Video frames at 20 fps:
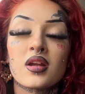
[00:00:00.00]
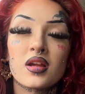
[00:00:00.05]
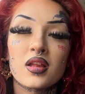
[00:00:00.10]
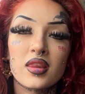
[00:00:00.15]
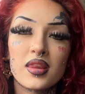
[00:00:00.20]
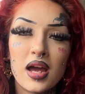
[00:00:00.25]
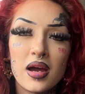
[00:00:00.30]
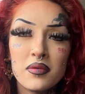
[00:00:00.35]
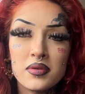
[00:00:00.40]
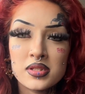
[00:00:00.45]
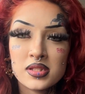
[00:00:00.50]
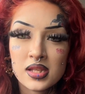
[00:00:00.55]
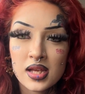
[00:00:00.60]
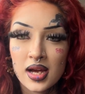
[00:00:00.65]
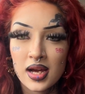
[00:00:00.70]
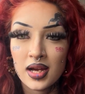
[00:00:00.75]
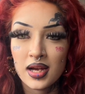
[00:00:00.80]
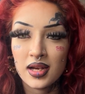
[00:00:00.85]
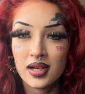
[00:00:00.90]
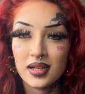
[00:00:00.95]
That was
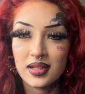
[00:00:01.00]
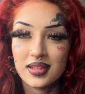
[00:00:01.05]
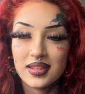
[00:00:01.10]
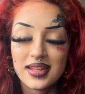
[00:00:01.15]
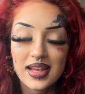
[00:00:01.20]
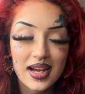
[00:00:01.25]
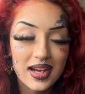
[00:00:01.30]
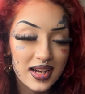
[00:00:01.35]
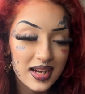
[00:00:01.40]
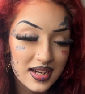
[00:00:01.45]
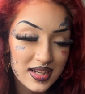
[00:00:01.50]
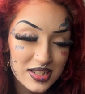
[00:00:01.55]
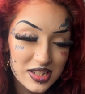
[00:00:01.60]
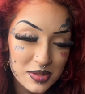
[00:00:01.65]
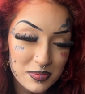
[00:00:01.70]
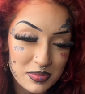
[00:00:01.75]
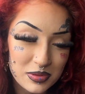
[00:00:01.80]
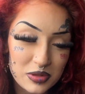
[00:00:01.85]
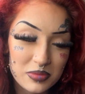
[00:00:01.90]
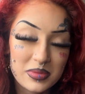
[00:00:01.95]
that kind of
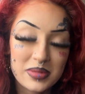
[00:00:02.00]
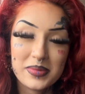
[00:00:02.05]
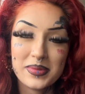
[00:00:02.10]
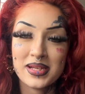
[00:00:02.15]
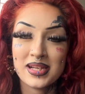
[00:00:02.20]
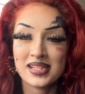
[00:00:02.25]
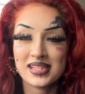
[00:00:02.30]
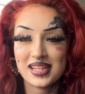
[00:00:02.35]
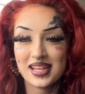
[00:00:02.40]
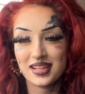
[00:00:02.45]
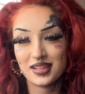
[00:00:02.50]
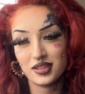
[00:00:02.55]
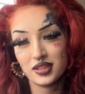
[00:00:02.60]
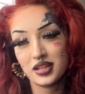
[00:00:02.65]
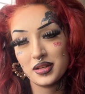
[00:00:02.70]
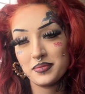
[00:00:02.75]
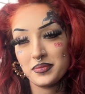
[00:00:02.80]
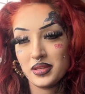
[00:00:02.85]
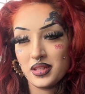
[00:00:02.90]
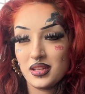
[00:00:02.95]
just blew me, because like, look
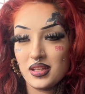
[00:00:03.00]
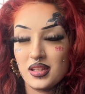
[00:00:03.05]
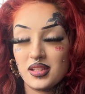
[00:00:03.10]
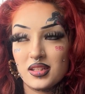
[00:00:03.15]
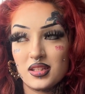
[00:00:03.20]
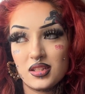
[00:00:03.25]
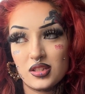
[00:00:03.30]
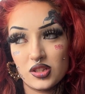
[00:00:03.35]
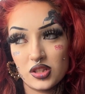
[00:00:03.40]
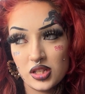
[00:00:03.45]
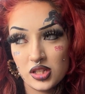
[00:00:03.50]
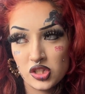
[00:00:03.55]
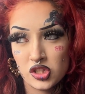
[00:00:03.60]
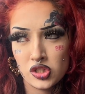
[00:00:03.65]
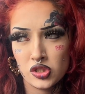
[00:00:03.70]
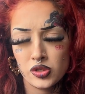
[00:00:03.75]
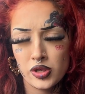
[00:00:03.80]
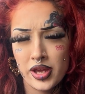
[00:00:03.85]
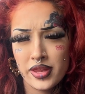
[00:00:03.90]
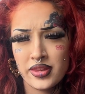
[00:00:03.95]
at me and then look at
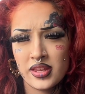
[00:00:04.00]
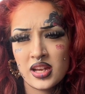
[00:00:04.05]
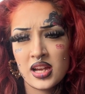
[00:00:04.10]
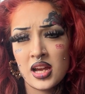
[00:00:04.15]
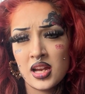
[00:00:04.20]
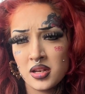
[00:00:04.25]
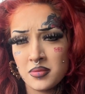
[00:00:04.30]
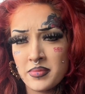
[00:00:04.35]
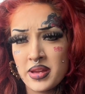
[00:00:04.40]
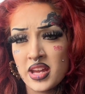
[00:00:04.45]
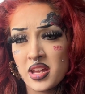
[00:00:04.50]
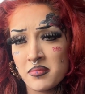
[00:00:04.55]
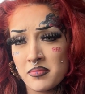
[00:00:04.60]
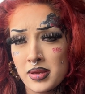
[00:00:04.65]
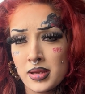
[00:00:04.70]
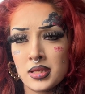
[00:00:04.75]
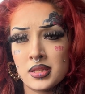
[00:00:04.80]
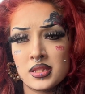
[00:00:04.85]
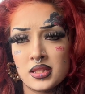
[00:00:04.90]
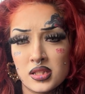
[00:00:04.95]
you, and they kind of make it
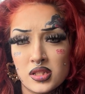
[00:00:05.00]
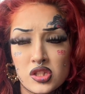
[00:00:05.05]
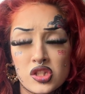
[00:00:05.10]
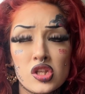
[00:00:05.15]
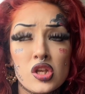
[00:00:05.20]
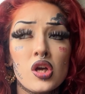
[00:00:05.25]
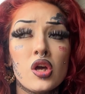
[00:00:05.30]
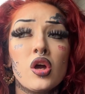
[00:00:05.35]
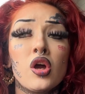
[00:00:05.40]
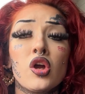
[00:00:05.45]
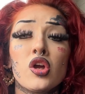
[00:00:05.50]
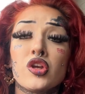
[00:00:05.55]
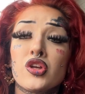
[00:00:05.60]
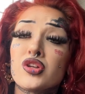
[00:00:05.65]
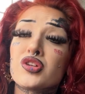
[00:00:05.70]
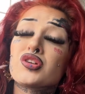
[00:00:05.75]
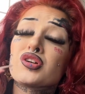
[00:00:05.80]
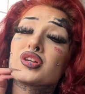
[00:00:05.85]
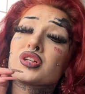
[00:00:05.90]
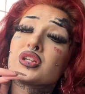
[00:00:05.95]
make sense.
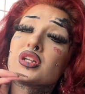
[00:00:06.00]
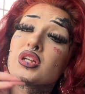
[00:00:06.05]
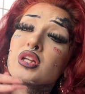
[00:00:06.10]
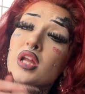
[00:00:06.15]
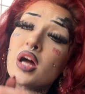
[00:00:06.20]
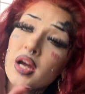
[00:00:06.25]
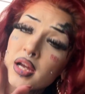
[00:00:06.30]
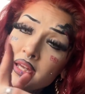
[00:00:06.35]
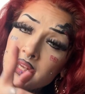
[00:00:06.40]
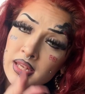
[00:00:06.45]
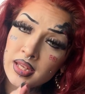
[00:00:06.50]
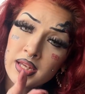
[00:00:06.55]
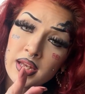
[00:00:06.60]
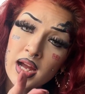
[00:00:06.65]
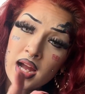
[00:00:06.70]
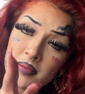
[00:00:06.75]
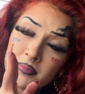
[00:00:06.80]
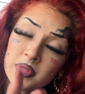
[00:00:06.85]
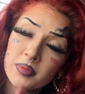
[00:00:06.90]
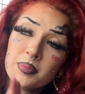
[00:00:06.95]
You're lucky
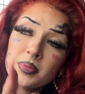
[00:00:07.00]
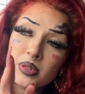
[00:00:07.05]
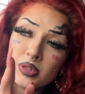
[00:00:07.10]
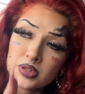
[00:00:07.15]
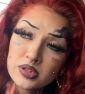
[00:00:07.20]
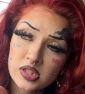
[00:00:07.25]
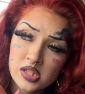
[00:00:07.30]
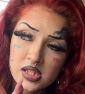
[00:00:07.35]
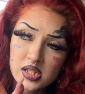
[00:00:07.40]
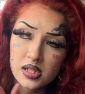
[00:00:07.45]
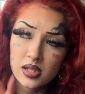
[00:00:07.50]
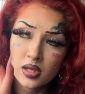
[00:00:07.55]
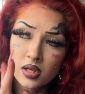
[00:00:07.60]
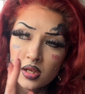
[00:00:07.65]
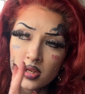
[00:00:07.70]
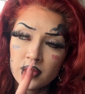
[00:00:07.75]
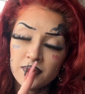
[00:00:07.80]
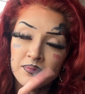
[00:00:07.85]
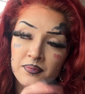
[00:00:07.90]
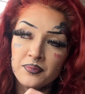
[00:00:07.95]
I'm a person
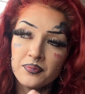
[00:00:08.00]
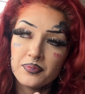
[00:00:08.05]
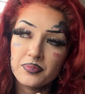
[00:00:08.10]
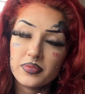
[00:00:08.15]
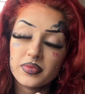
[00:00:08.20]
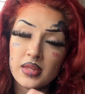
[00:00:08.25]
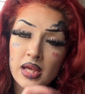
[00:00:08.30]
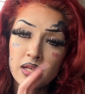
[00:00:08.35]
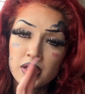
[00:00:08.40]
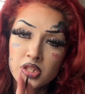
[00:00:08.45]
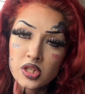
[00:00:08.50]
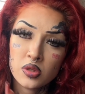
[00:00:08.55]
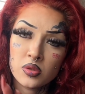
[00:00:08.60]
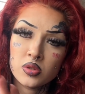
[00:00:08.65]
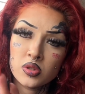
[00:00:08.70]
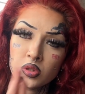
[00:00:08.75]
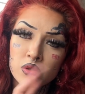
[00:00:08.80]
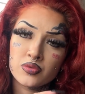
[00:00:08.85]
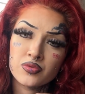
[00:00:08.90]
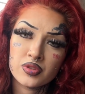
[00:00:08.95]
that don't
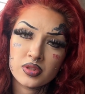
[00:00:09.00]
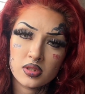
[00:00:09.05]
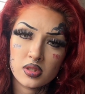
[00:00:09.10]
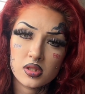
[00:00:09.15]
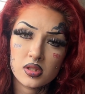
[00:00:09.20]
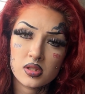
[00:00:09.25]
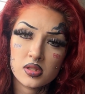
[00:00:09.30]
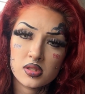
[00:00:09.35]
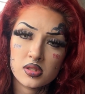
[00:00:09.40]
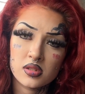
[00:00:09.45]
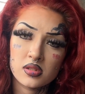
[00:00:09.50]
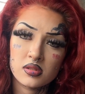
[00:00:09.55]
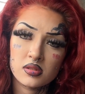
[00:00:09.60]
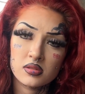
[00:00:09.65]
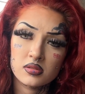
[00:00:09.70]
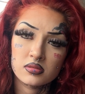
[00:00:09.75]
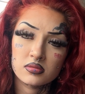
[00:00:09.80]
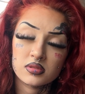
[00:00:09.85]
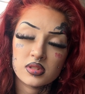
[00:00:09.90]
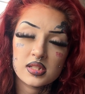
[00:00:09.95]
go for looks,
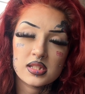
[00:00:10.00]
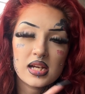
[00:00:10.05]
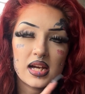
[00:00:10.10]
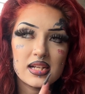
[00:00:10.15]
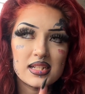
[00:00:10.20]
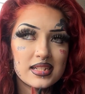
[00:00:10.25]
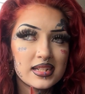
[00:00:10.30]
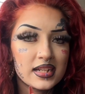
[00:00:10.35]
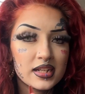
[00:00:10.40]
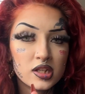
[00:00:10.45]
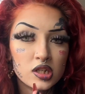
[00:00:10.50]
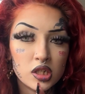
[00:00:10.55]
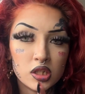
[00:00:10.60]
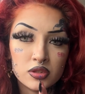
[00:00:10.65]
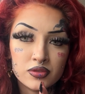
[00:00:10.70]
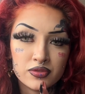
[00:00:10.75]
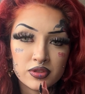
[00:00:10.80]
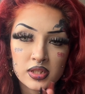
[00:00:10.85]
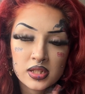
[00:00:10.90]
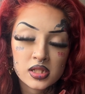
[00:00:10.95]
because I didn't go
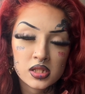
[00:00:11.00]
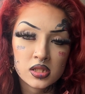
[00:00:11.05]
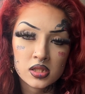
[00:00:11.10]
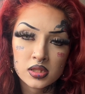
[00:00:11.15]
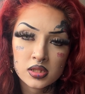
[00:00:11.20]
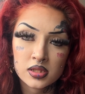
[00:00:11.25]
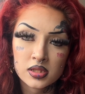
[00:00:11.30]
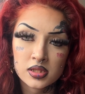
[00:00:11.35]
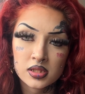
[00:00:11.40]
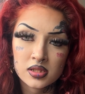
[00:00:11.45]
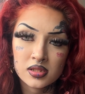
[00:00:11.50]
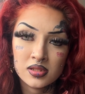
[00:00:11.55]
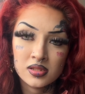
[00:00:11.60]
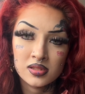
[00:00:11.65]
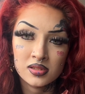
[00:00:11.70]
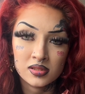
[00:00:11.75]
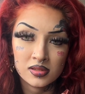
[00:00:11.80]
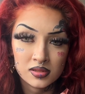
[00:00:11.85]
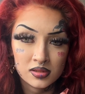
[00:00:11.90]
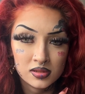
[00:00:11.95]
for his looks.
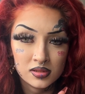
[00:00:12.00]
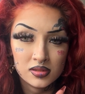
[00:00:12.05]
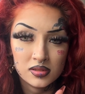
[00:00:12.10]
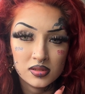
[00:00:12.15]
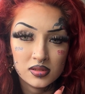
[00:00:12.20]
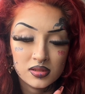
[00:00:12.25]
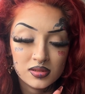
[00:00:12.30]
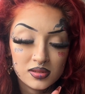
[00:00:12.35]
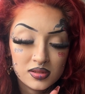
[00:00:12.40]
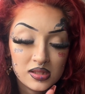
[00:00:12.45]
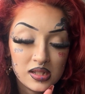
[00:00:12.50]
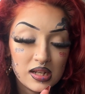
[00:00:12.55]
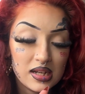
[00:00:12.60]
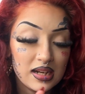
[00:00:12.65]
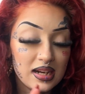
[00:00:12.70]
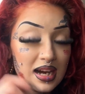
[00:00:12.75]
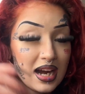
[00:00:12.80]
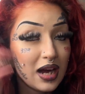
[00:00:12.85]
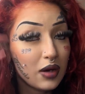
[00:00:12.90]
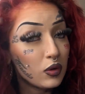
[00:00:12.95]

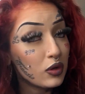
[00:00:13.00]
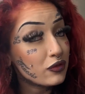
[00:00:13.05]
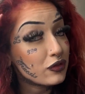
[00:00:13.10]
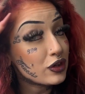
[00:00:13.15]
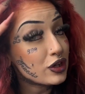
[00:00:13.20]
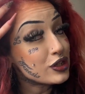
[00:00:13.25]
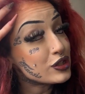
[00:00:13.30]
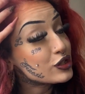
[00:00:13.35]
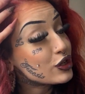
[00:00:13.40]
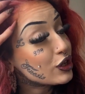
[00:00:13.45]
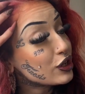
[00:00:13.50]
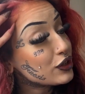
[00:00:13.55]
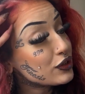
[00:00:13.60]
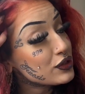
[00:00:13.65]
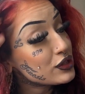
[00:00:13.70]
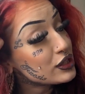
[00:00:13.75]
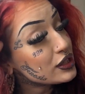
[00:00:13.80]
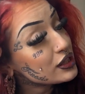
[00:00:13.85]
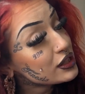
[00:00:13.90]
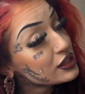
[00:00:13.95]
I went for his
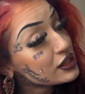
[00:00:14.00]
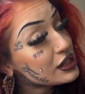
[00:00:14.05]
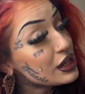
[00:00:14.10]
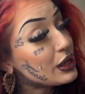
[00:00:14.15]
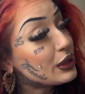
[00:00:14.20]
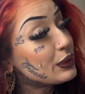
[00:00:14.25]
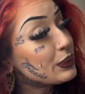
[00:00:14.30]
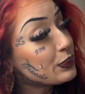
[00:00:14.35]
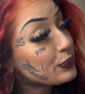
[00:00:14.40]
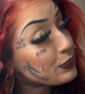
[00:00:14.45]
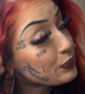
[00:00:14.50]
girl's looks though,